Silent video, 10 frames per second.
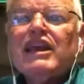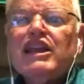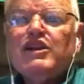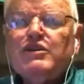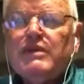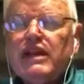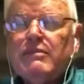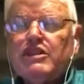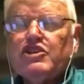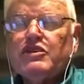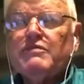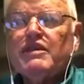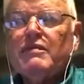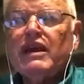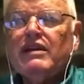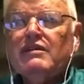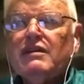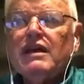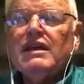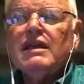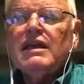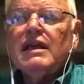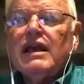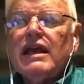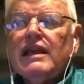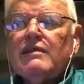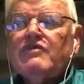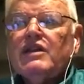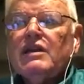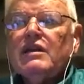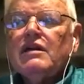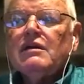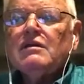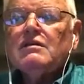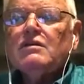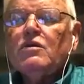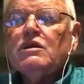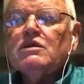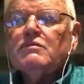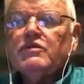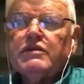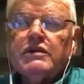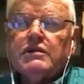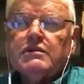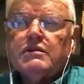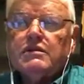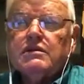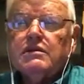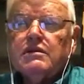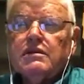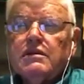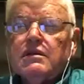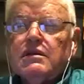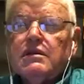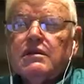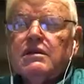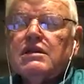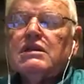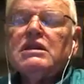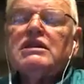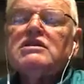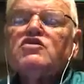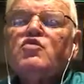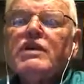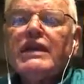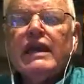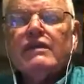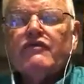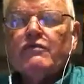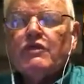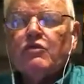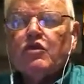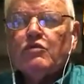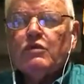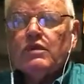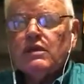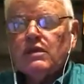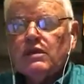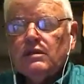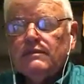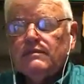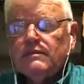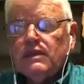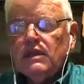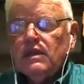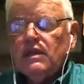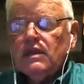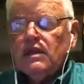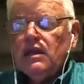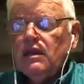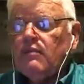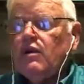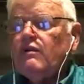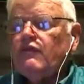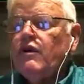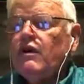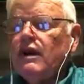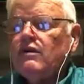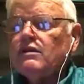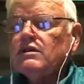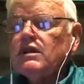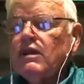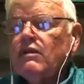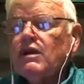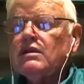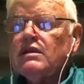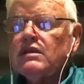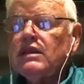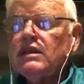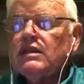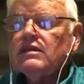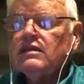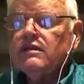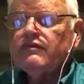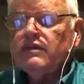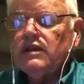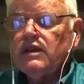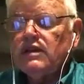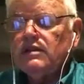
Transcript: Hello, my name is Jim DeMeo, and I'm reading A Course in Miracles. This is Lesson 28 from the workbook. Above all else, I want to see things differently.